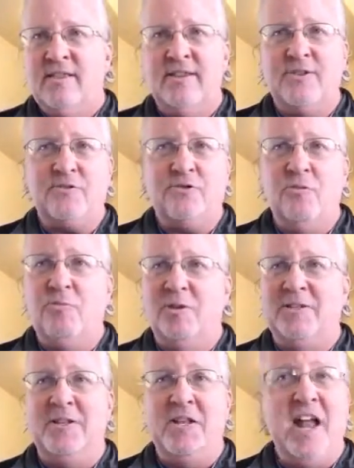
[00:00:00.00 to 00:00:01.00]
This group
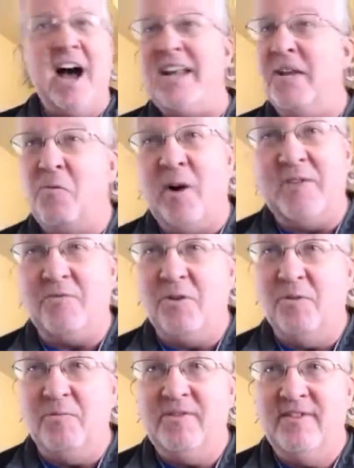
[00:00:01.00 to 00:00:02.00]
was not in white
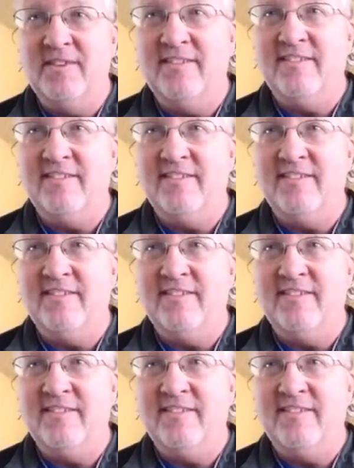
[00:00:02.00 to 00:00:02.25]
robes.